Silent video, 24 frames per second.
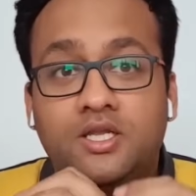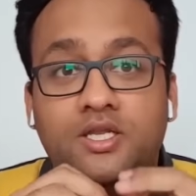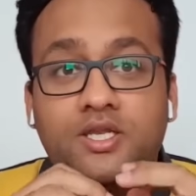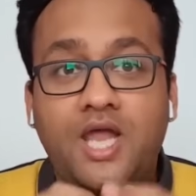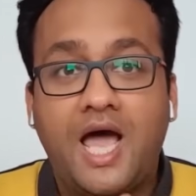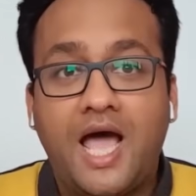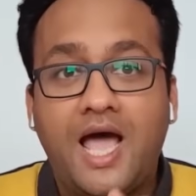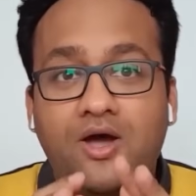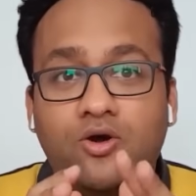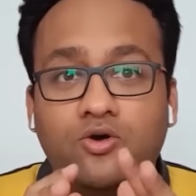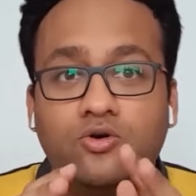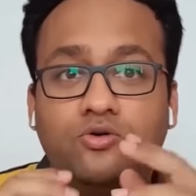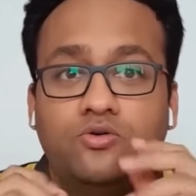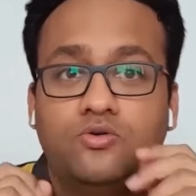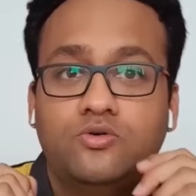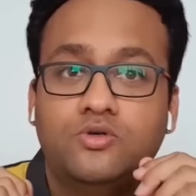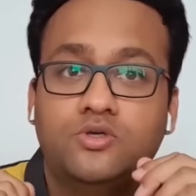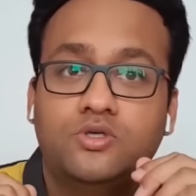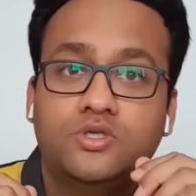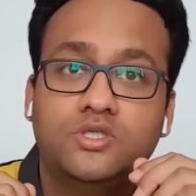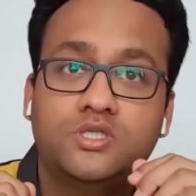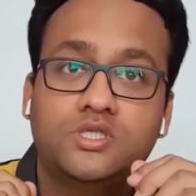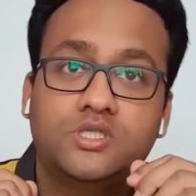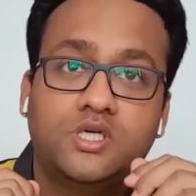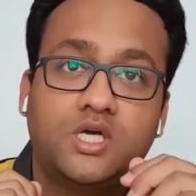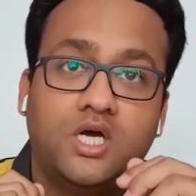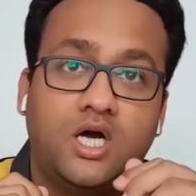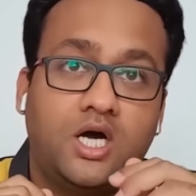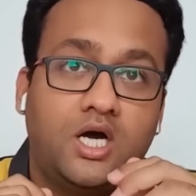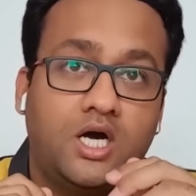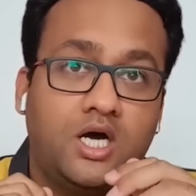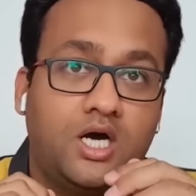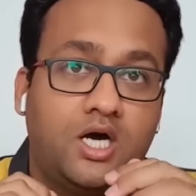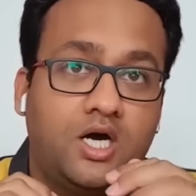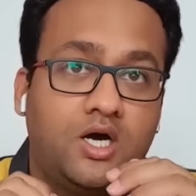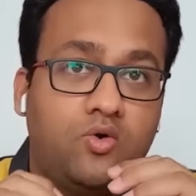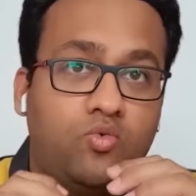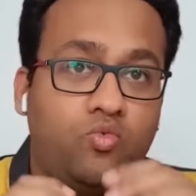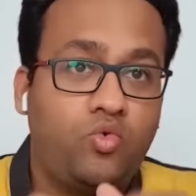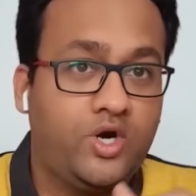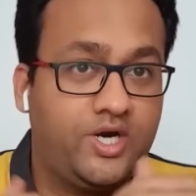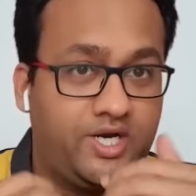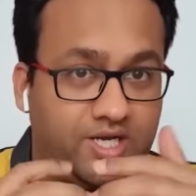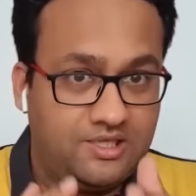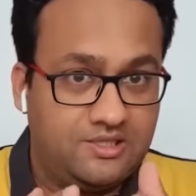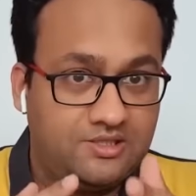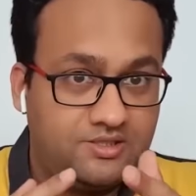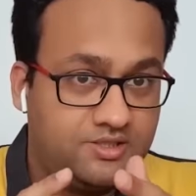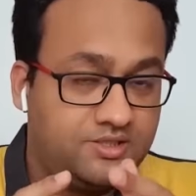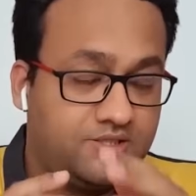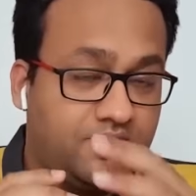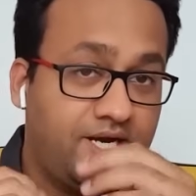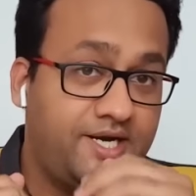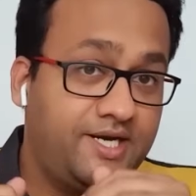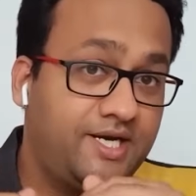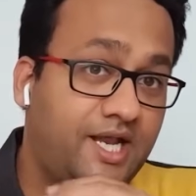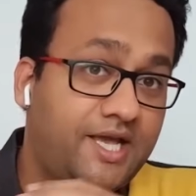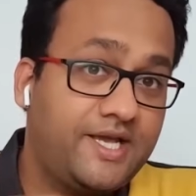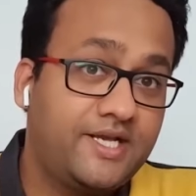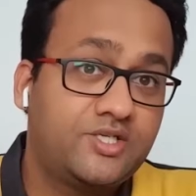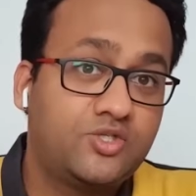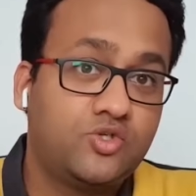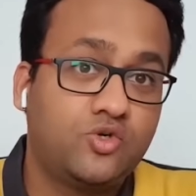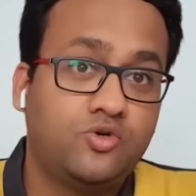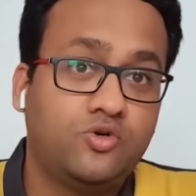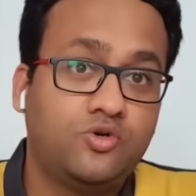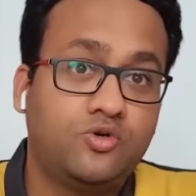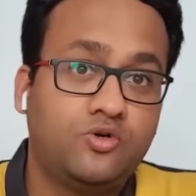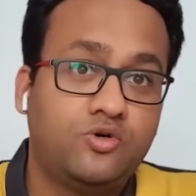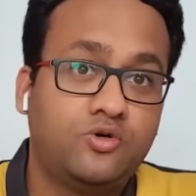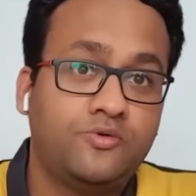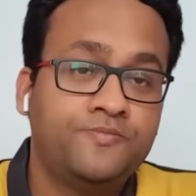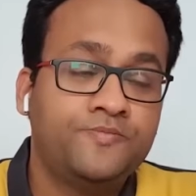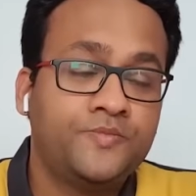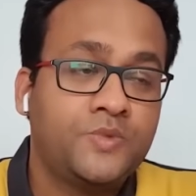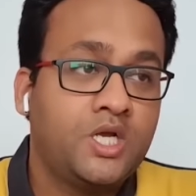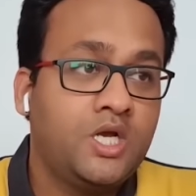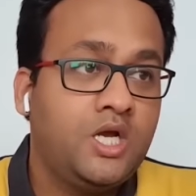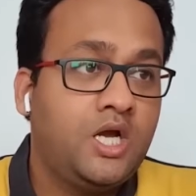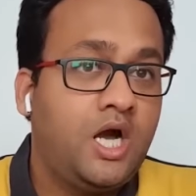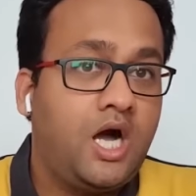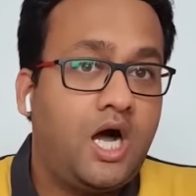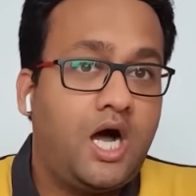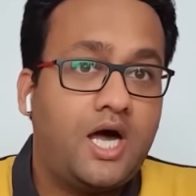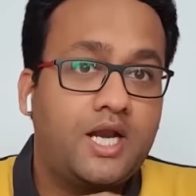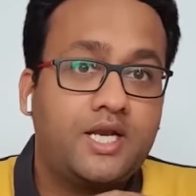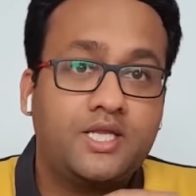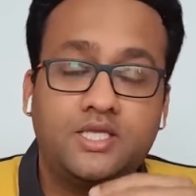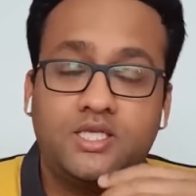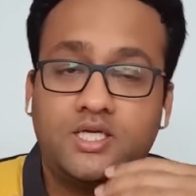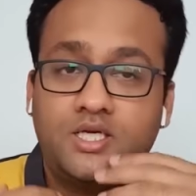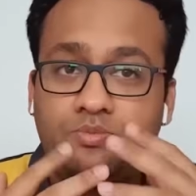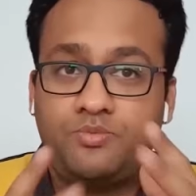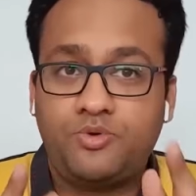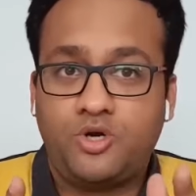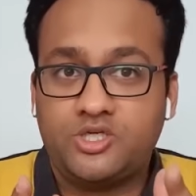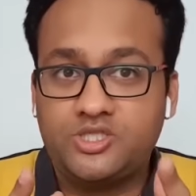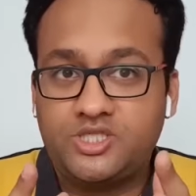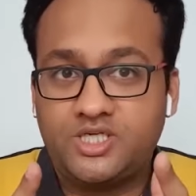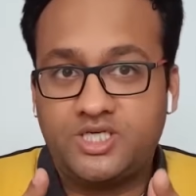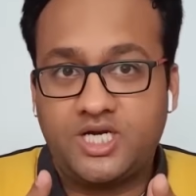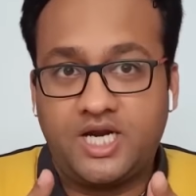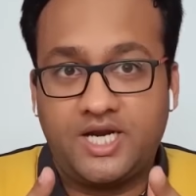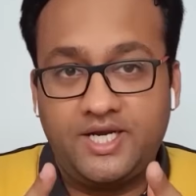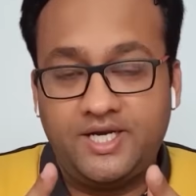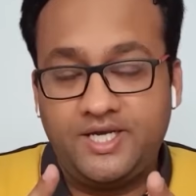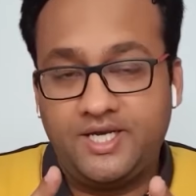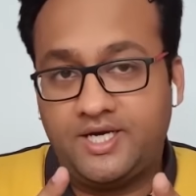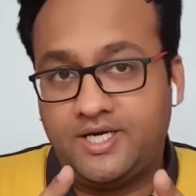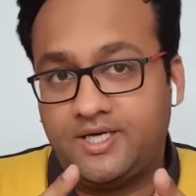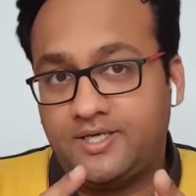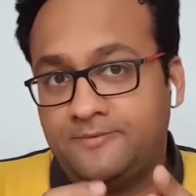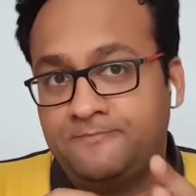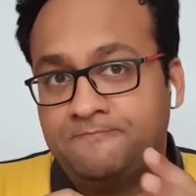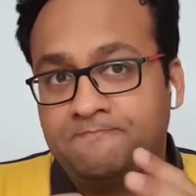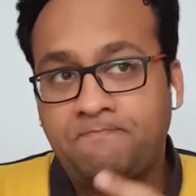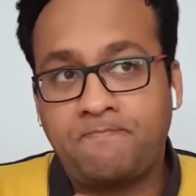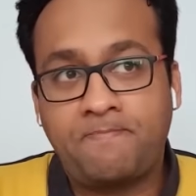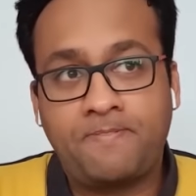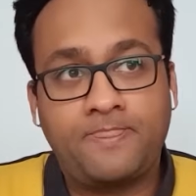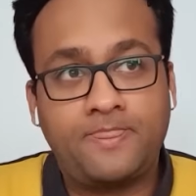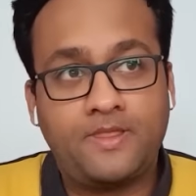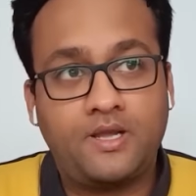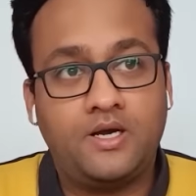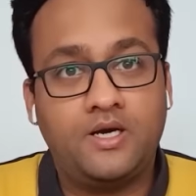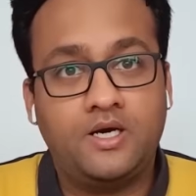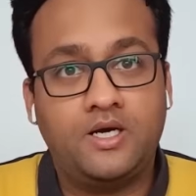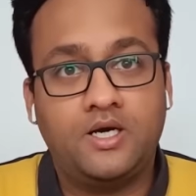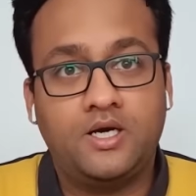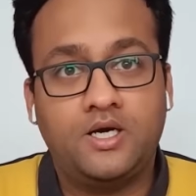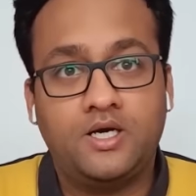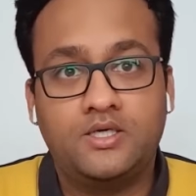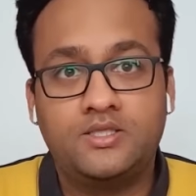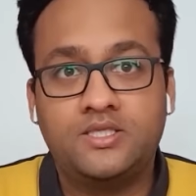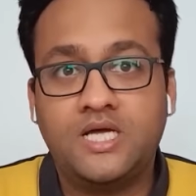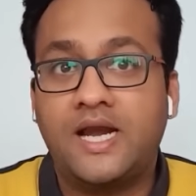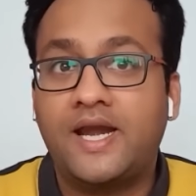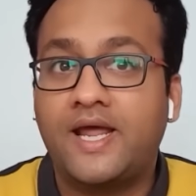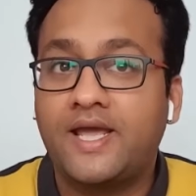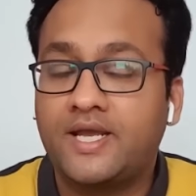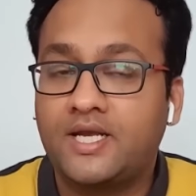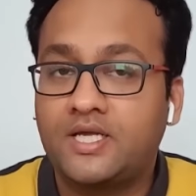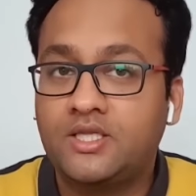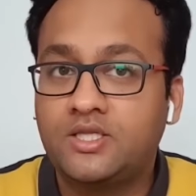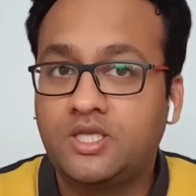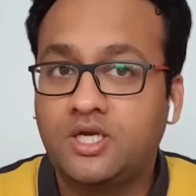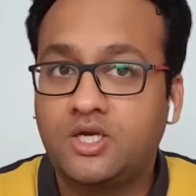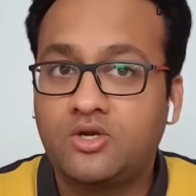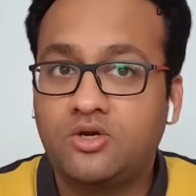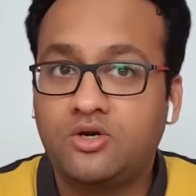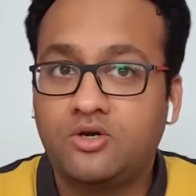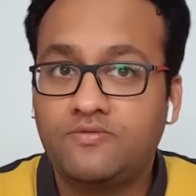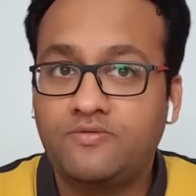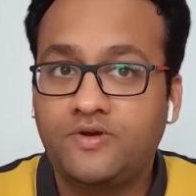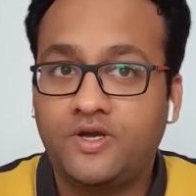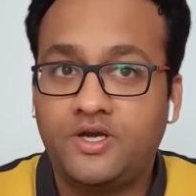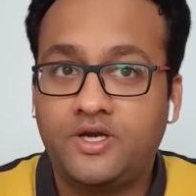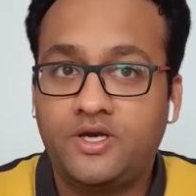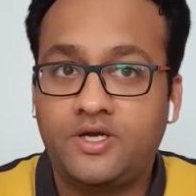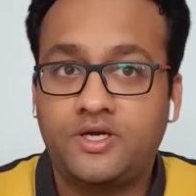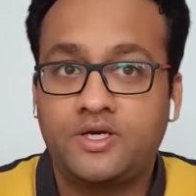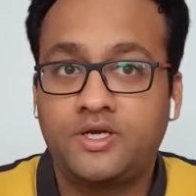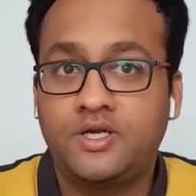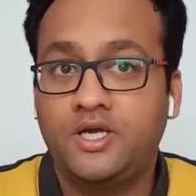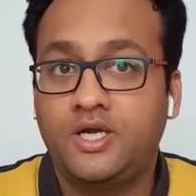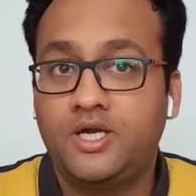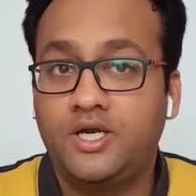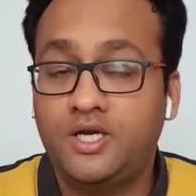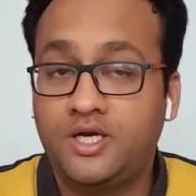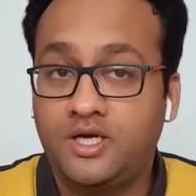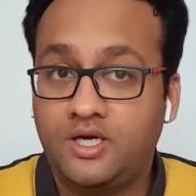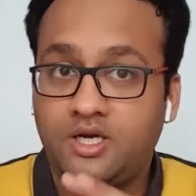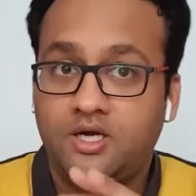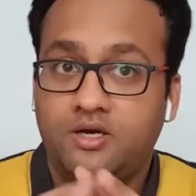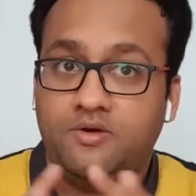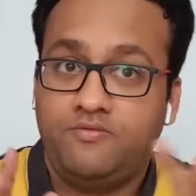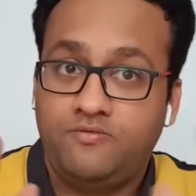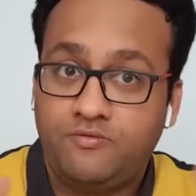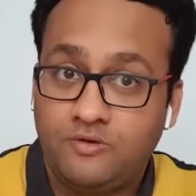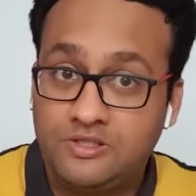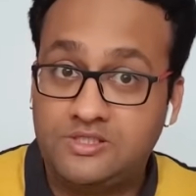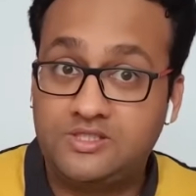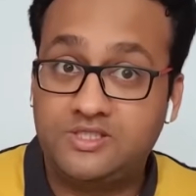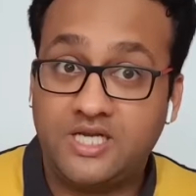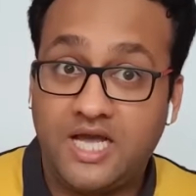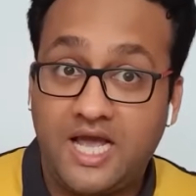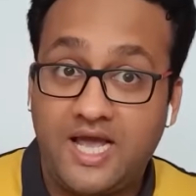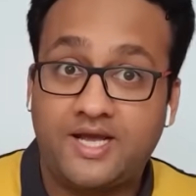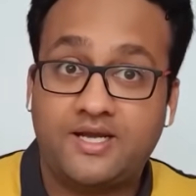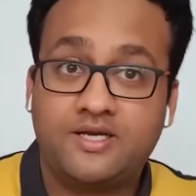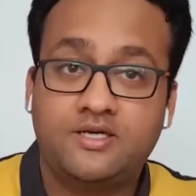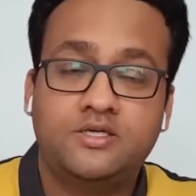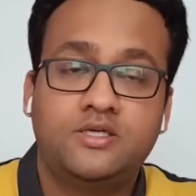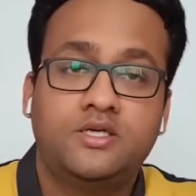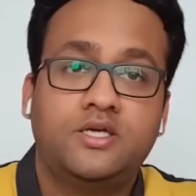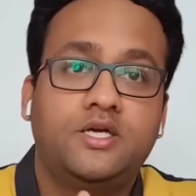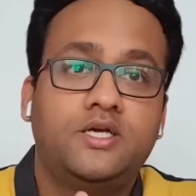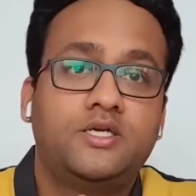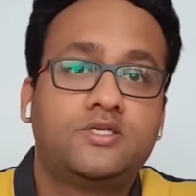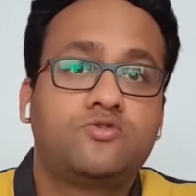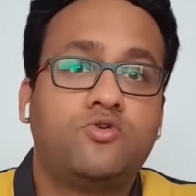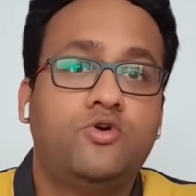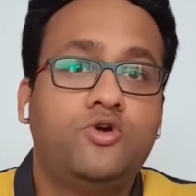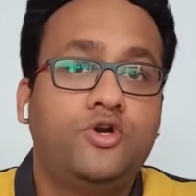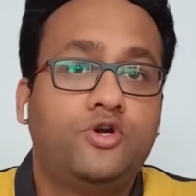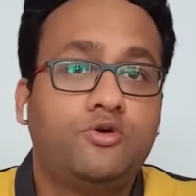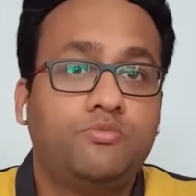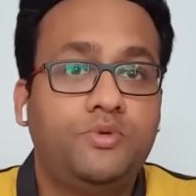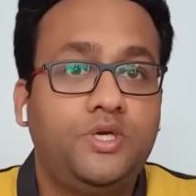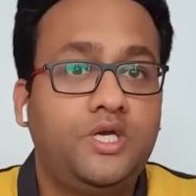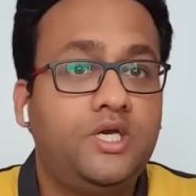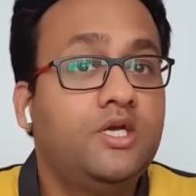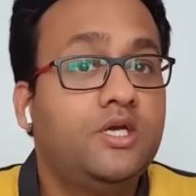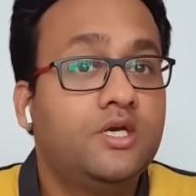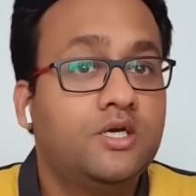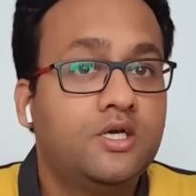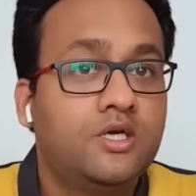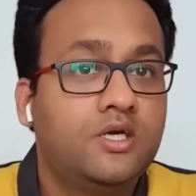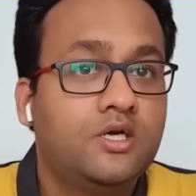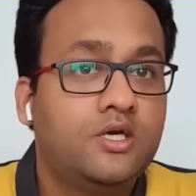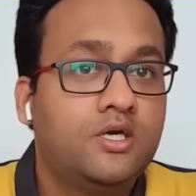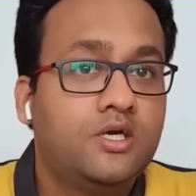Now, what else, right? Like, so another project idea that I can think of here in full stack is going to be